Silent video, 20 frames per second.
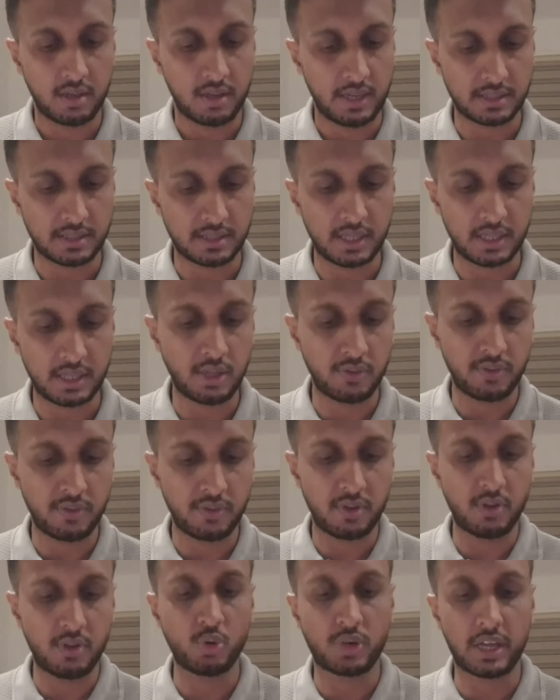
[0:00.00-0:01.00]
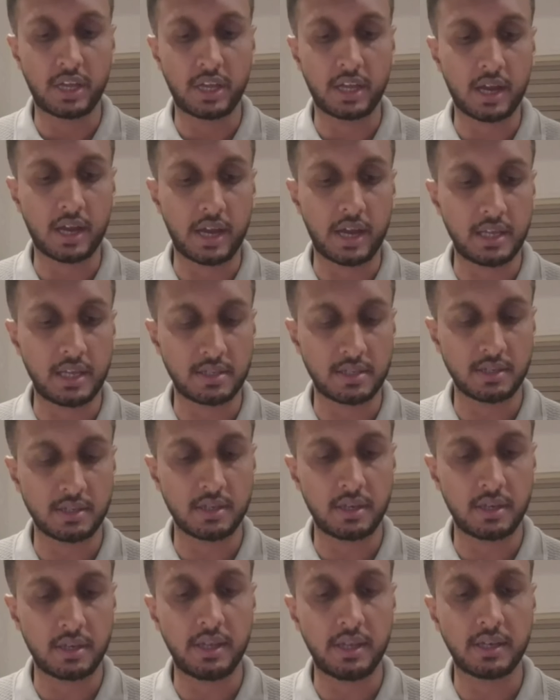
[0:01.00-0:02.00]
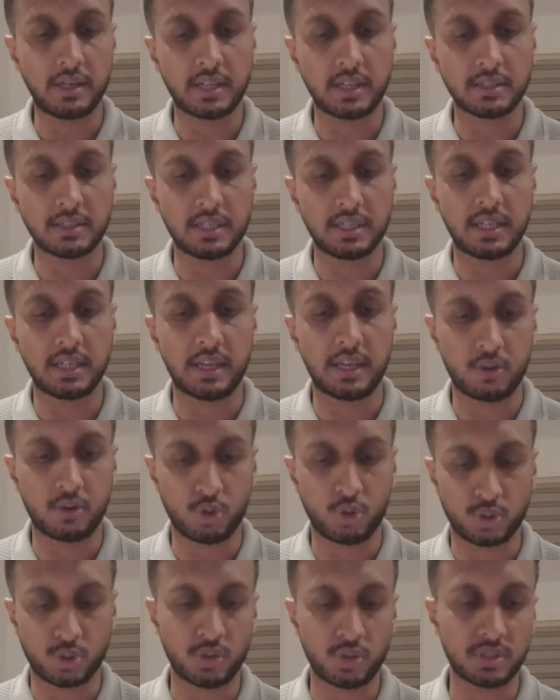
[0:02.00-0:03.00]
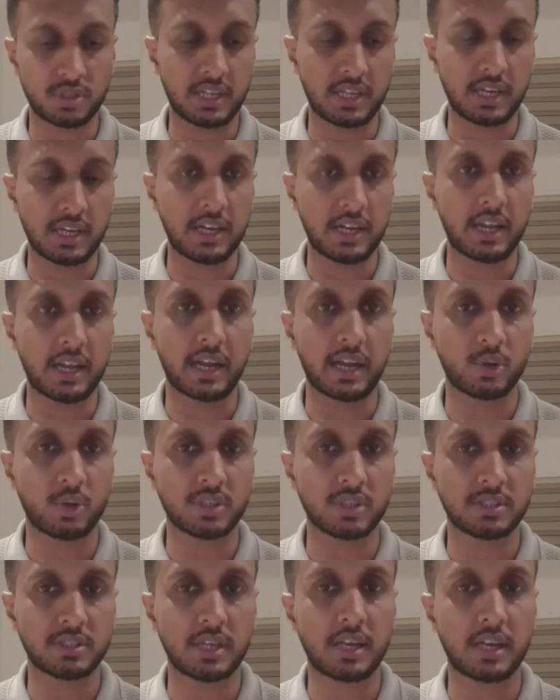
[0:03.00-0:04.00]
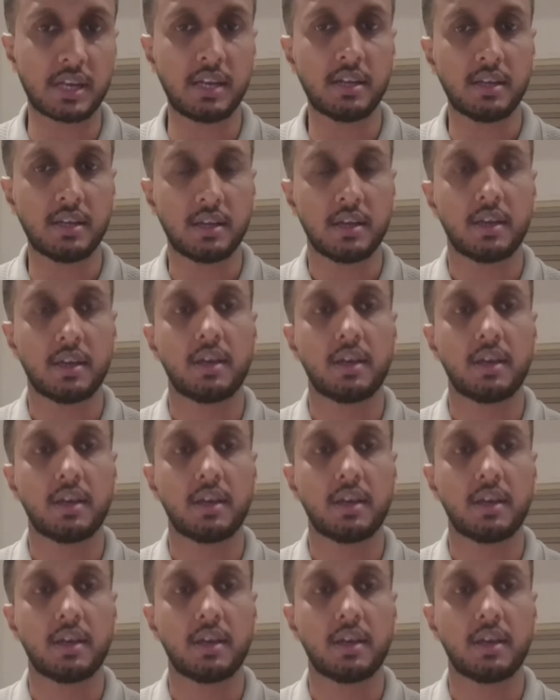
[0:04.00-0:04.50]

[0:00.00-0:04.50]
let's say you, you take high intensity rosuvastatin and atorvastatin,